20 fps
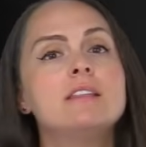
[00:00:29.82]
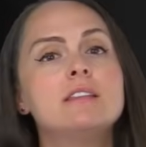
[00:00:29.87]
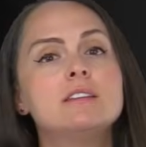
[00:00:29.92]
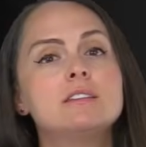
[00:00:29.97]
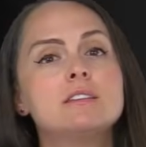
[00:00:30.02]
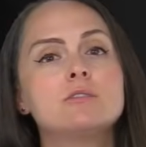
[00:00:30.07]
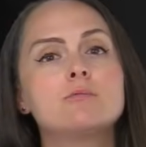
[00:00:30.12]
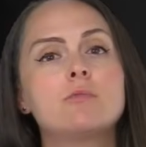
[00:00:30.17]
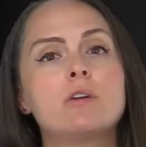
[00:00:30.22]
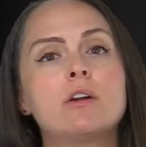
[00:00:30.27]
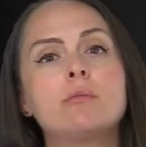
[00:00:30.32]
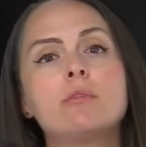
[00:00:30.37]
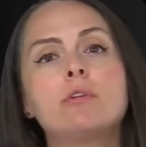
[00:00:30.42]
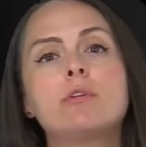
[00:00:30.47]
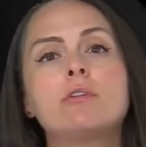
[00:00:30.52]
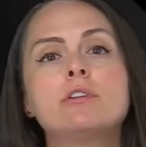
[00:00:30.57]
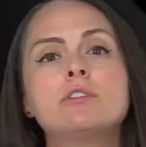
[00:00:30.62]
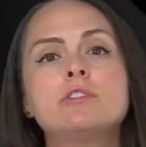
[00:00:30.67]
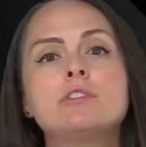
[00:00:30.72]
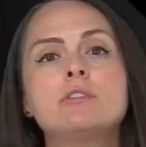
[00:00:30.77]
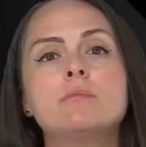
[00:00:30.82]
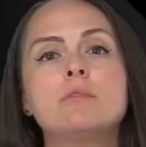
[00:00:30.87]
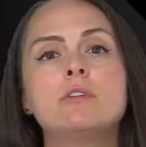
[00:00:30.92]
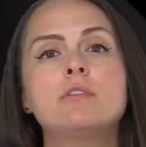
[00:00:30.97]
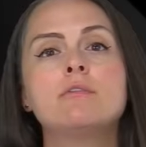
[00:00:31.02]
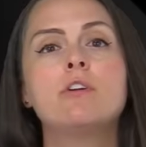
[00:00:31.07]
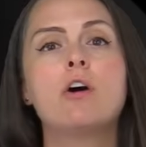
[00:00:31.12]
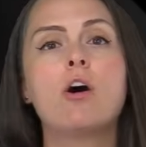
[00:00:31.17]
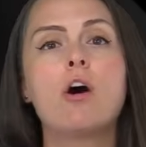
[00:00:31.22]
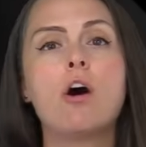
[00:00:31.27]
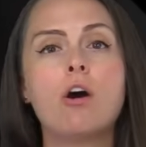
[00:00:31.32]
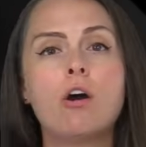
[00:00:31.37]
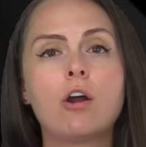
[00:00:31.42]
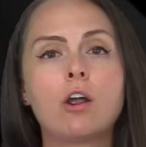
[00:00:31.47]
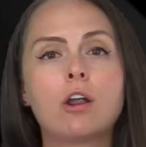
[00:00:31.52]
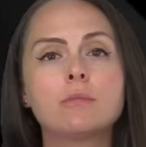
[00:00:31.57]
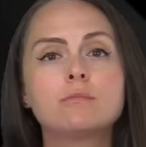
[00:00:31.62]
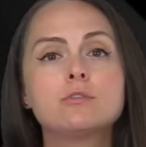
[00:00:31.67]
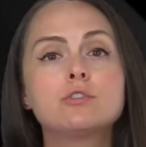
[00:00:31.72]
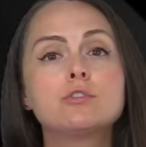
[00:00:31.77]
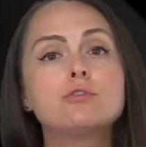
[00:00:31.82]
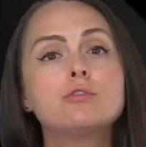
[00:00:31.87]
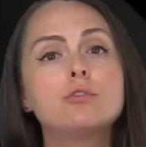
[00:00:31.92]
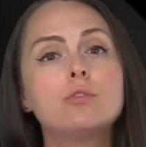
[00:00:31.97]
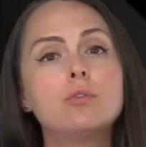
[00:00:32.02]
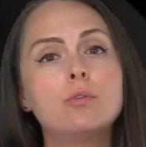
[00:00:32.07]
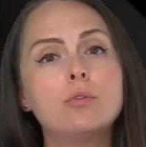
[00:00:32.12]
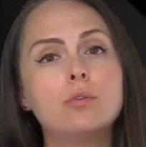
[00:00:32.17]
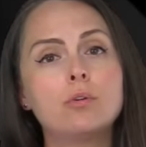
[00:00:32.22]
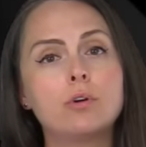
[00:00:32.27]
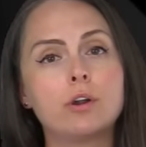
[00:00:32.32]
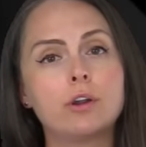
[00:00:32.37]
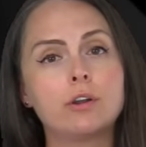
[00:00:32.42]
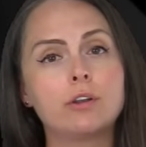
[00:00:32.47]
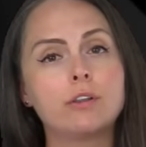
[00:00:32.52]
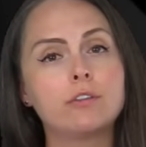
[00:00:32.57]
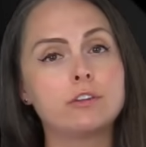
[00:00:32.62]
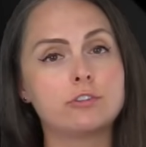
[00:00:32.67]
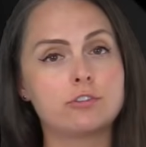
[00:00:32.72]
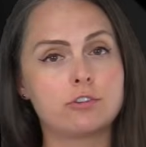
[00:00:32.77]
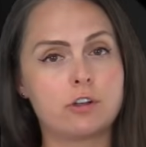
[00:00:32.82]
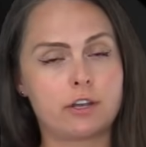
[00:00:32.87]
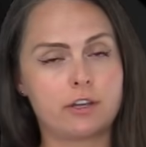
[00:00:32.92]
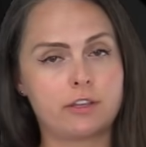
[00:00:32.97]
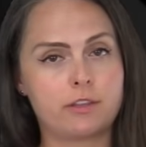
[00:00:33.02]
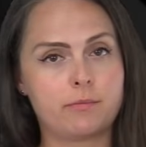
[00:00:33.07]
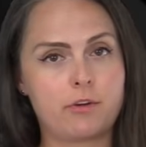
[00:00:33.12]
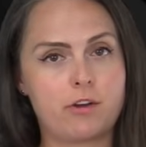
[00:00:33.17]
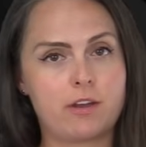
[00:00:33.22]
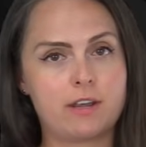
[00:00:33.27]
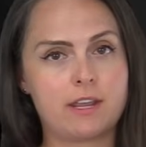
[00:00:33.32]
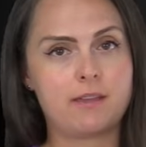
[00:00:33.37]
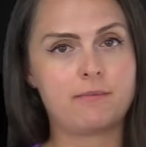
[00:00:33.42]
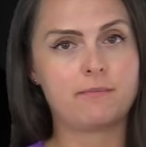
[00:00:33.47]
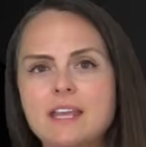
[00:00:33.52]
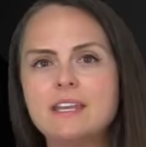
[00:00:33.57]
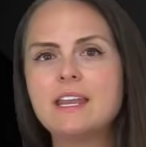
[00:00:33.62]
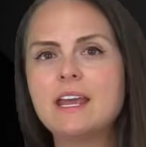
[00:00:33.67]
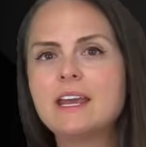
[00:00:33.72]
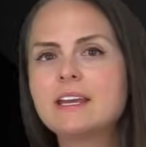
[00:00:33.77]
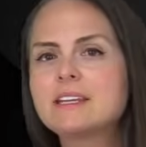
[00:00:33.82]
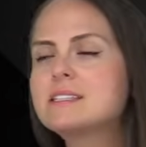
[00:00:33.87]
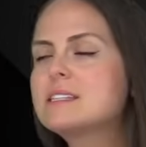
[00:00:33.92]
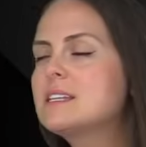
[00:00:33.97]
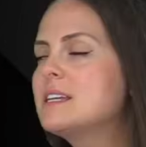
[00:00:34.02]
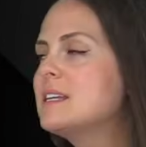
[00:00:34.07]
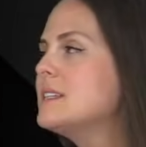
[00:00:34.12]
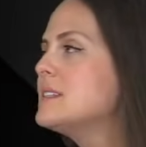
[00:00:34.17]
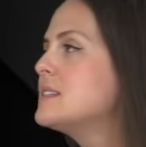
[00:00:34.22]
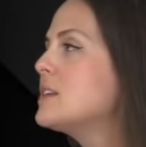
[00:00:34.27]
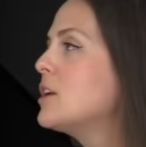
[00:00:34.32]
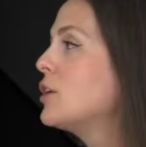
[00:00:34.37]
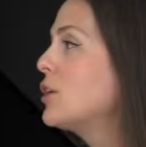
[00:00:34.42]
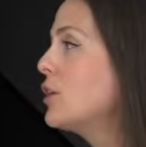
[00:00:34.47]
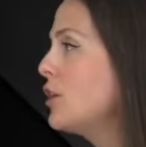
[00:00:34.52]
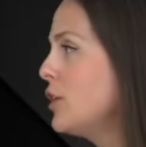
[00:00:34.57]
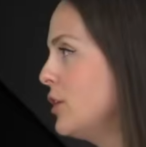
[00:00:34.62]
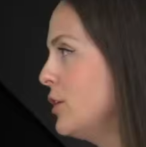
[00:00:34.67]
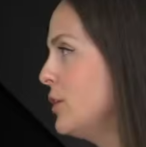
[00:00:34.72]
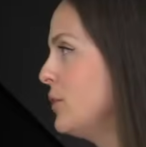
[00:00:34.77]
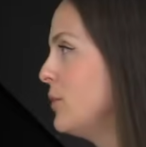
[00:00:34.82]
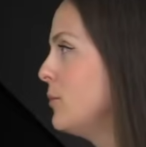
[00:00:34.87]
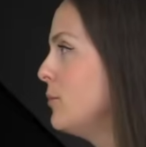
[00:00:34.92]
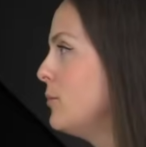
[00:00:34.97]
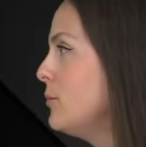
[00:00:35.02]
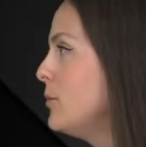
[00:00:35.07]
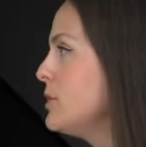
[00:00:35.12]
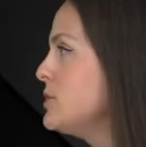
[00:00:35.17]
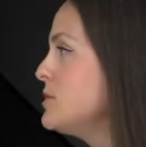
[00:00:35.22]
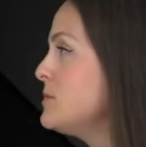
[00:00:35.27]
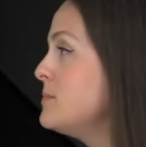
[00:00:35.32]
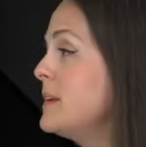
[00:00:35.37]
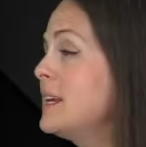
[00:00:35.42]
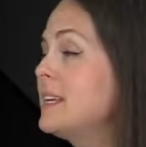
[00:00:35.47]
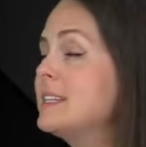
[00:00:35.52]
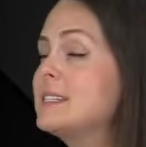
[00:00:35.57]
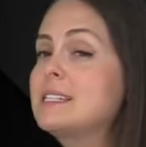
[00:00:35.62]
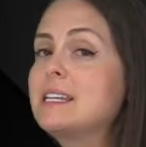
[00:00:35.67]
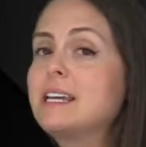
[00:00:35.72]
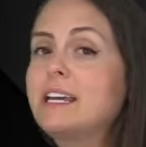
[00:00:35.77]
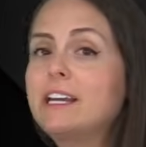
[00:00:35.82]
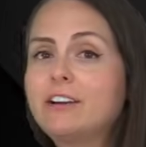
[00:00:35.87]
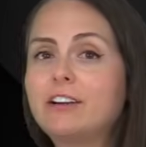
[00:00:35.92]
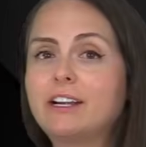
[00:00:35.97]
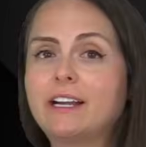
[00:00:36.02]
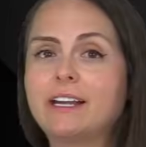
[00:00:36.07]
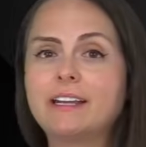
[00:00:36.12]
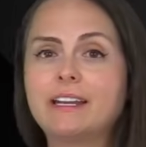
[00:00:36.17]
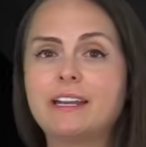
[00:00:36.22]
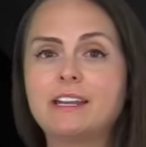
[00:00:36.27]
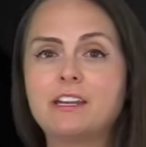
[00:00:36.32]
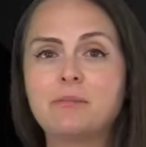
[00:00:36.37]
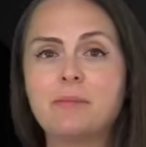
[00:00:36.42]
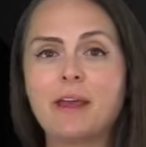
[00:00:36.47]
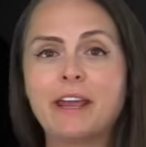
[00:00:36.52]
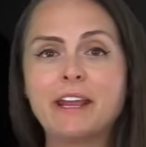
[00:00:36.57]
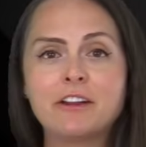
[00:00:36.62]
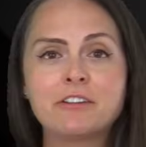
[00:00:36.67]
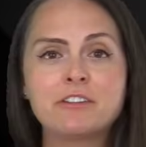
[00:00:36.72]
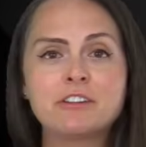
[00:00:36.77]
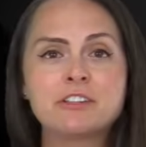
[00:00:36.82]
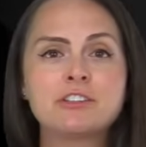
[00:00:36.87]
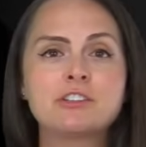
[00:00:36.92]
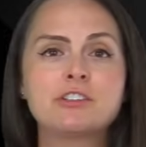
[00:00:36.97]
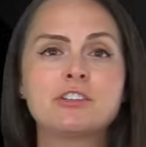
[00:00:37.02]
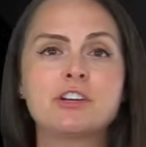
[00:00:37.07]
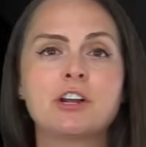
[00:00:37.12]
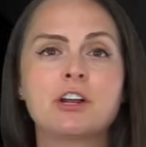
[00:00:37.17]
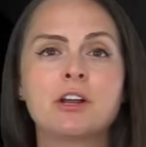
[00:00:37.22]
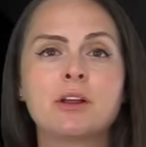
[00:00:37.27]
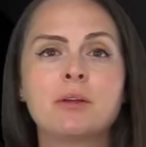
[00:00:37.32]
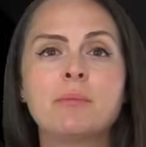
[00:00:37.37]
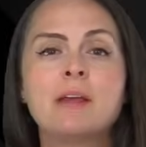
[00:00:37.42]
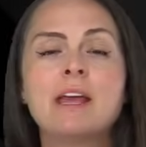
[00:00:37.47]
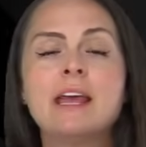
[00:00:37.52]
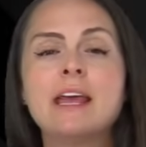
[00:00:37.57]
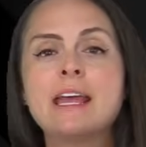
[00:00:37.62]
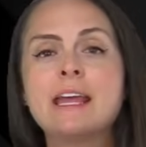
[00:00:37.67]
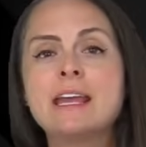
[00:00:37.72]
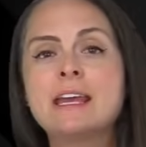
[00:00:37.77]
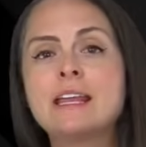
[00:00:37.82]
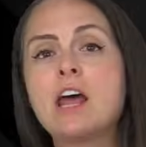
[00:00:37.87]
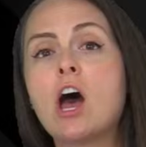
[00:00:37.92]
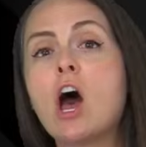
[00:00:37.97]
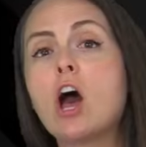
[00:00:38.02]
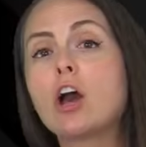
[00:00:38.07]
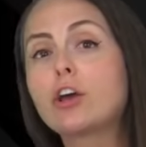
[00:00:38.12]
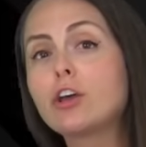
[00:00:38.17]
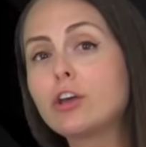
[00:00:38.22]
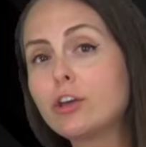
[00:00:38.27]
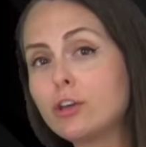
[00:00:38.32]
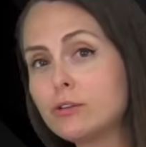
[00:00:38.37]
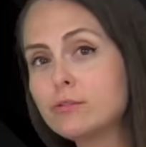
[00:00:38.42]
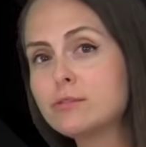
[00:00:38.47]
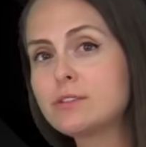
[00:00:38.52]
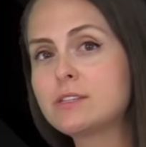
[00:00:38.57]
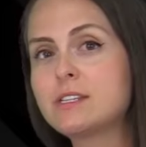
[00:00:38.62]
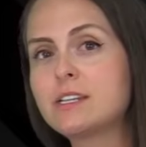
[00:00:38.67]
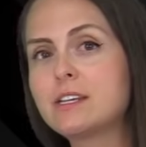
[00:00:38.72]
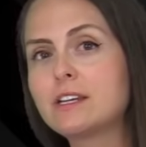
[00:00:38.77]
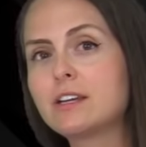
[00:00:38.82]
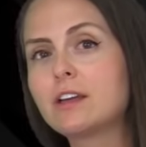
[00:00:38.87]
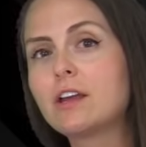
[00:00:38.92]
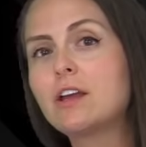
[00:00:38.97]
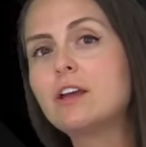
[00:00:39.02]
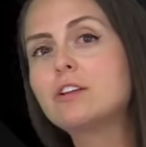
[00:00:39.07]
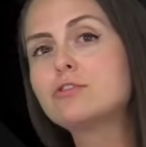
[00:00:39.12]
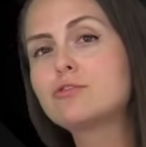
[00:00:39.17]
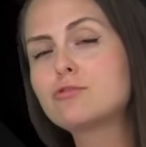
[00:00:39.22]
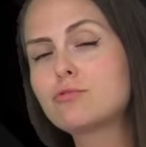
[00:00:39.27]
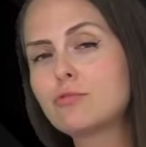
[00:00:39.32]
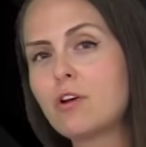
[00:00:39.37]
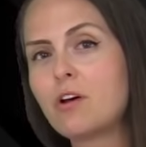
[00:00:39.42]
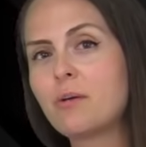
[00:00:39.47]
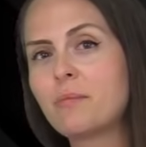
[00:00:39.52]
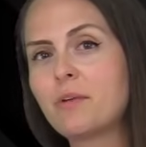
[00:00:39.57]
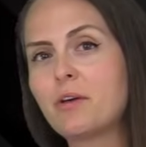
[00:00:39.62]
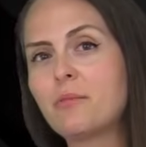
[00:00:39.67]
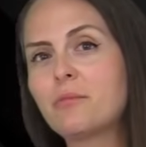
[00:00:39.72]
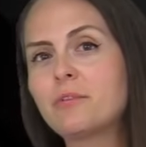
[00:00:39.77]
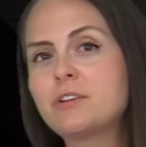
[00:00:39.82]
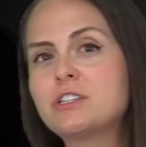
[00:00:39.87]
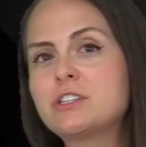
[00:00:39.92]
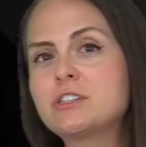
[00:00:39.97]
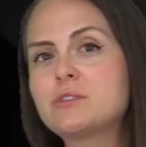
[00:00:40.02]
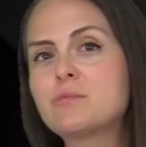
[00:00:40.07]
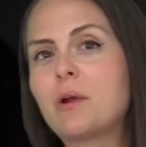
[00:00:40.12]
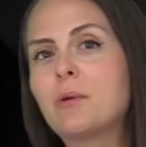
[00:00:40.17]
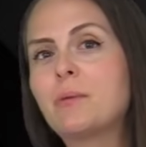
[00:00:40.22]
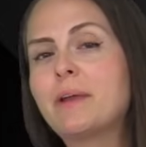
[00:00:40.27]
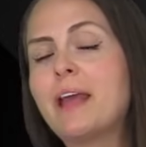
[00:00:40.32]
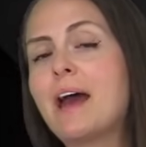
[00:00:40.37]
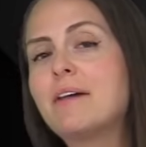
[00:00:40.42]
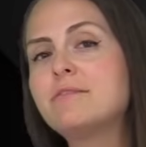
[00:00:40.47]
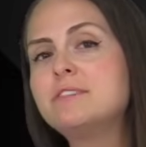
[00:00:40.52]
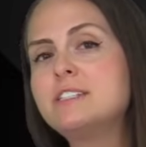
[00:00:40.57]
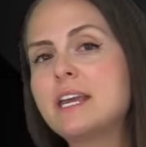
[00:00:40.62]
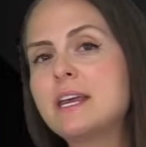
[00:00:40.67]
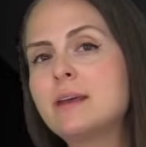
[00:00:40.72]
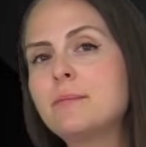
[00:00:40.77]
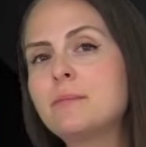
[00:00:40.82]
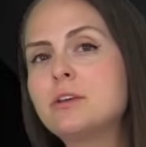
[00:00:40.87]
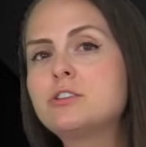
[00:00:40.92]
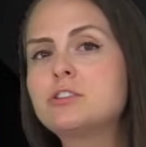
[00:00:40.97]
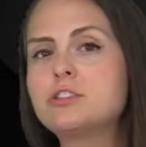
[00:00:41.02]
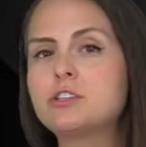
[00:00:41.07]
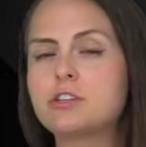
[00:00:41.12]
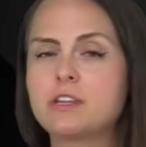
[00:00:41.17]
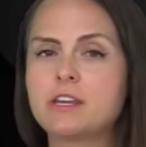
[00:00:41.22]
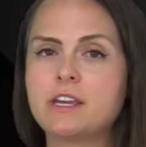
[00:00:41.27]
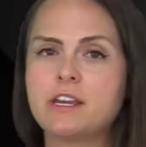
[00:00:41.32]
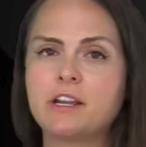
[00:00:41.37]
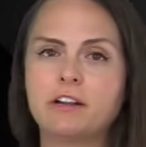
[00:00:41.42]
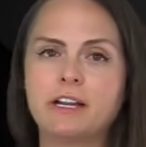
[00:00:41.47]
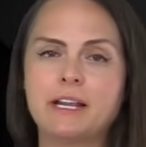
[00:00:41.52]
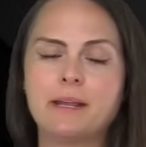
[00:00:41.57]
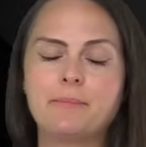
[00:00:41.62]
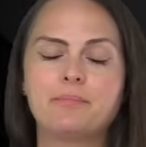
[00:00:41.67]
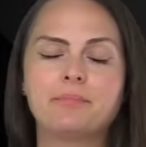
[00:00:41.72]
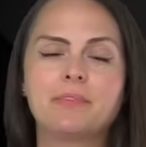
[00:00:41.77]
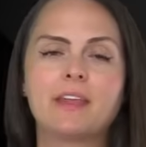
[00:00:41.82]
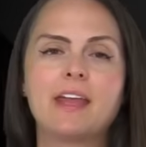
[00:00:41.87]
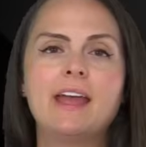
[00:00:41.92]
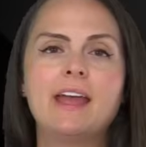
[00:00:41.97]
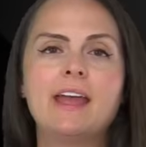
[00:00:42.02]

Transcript: This is where we're going to move the arms toward the trunk of the body. Next is acou, which means hearing. And you may hear this term in acoustic trauma, which is where we have damage to the hearing.